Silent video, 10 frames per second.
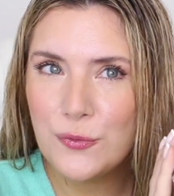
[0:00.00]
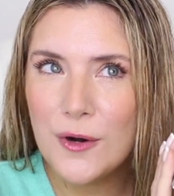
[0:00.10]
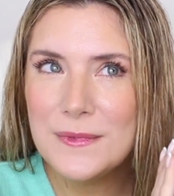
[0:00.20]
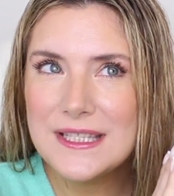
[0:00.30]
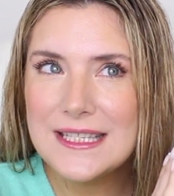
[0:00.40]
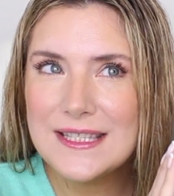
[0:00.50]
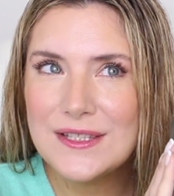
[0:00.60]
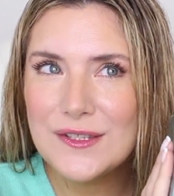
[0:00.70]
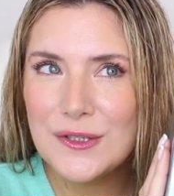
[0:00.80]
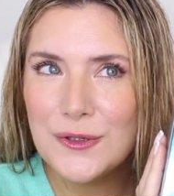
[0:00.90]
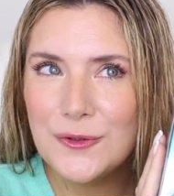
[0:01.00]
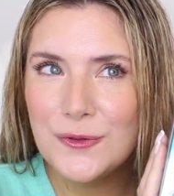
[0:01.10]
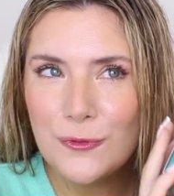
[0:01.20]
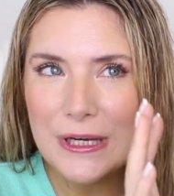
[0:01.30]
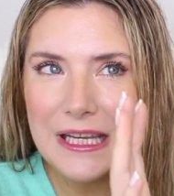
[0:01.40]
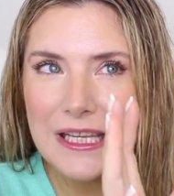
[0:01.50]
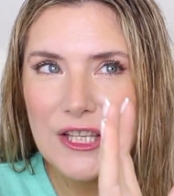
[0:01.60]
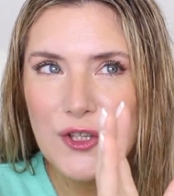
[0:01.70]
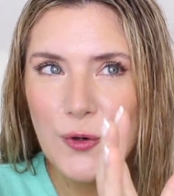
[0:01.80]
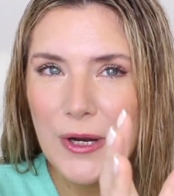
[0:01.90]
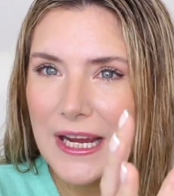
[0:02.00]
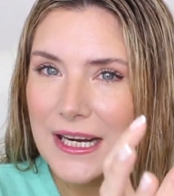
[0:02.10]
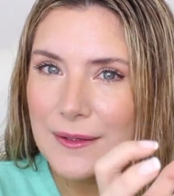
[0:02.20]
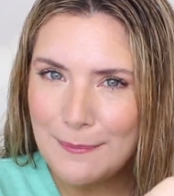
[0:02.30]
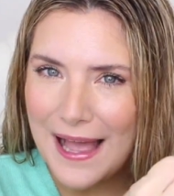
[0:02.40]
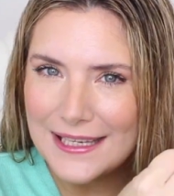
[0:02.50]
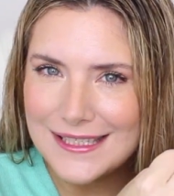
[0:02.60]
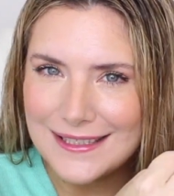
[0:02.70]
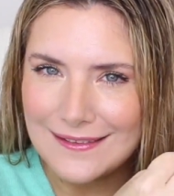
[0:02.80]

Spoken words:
promises to bring your hair back to